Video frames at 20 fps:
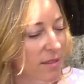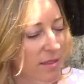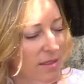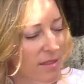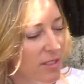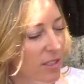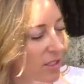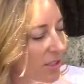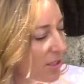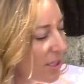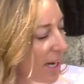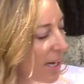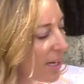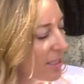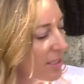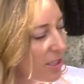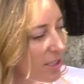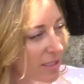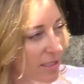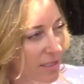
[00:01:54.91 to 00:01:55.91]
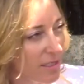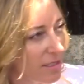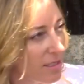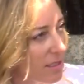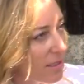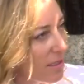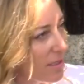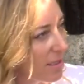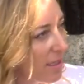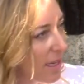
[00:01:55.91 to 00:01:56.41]
distractions
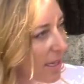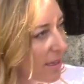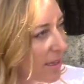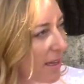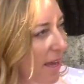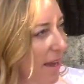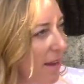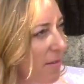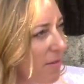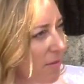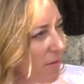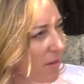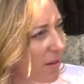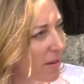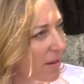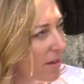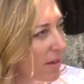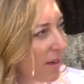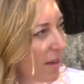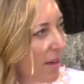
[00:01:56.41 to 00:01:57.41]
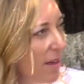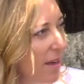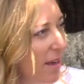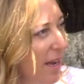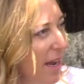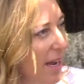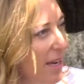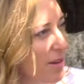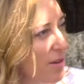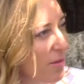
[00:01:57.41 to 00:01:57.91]
and life,
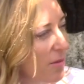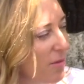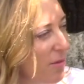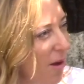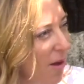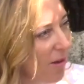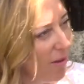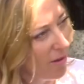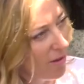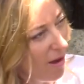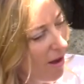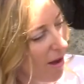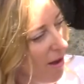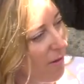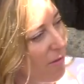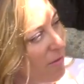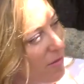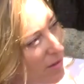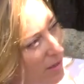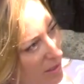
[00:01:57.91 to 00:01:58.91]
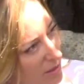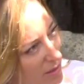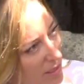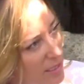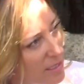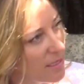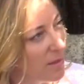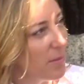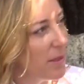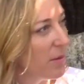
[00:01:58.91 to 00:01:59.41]
and you fall off and you need
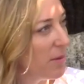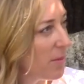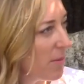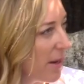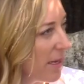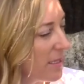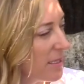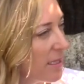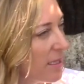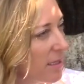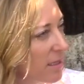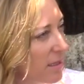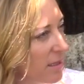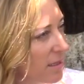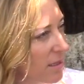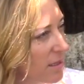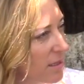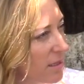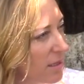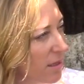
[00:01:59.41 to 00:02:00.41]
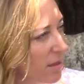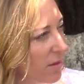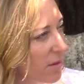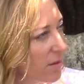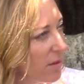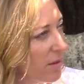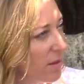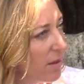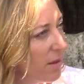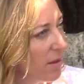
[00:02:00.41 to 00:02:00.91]
to be reminded. So
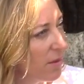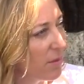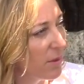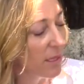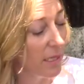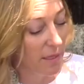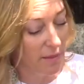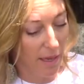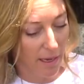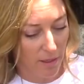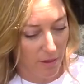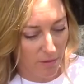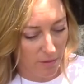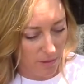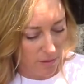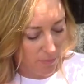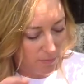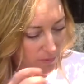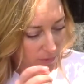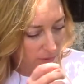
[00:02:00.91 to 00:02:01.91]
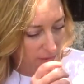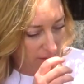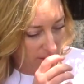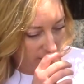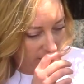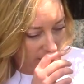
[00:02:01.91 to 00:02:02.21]
really that group was